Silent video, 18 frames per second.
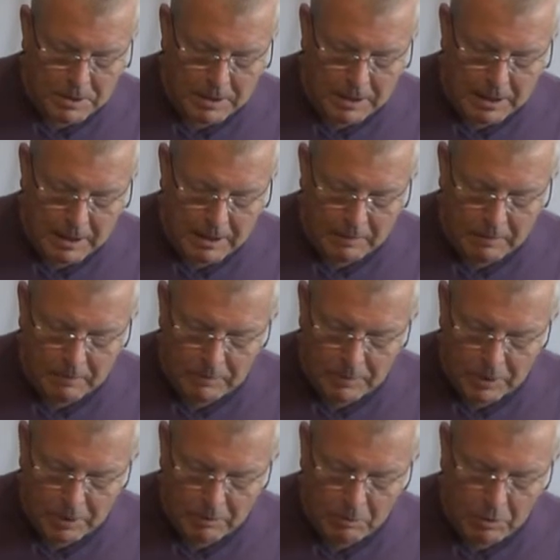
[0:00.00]
So
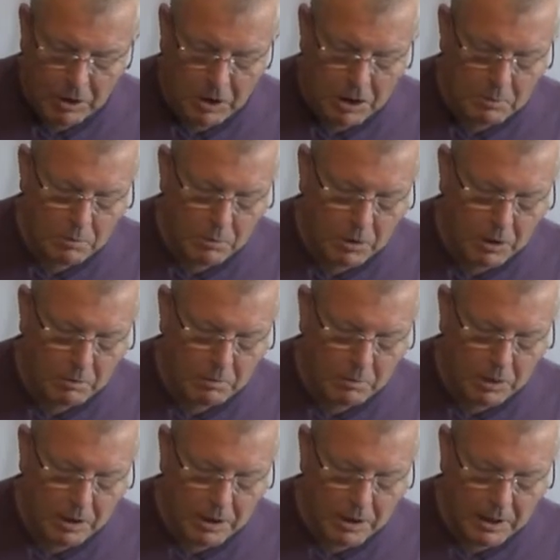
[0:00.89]
one in the
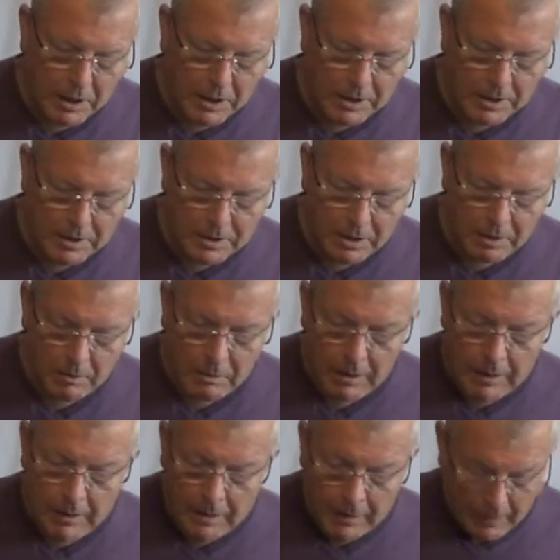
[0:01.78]
morning, one at night. So